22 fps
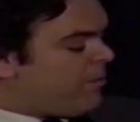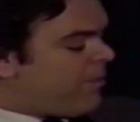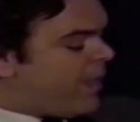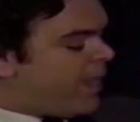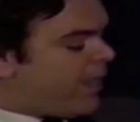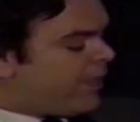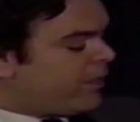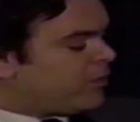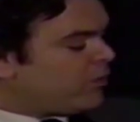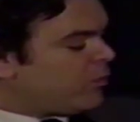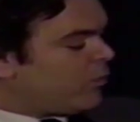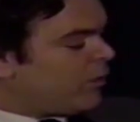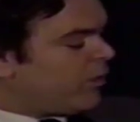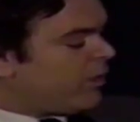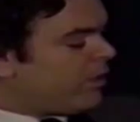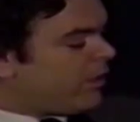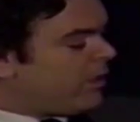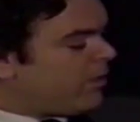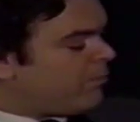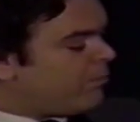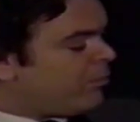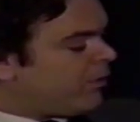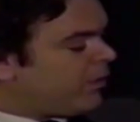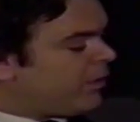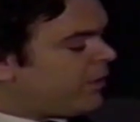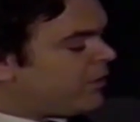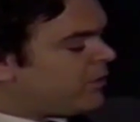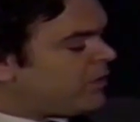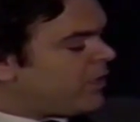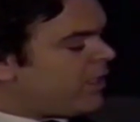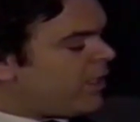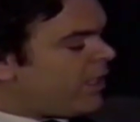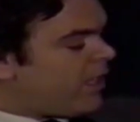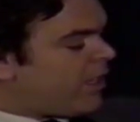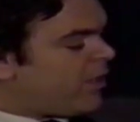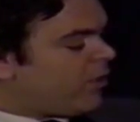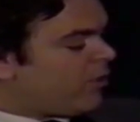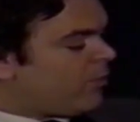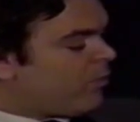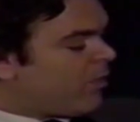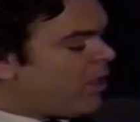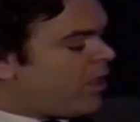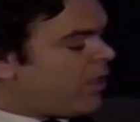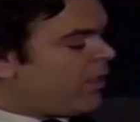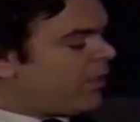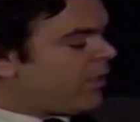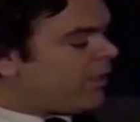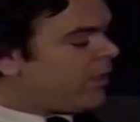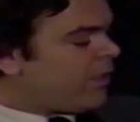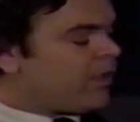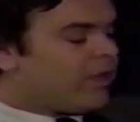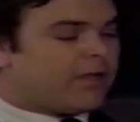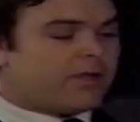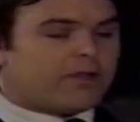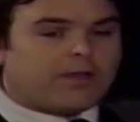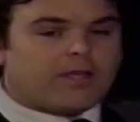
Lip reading: packaged it with a book cassette and harmonica,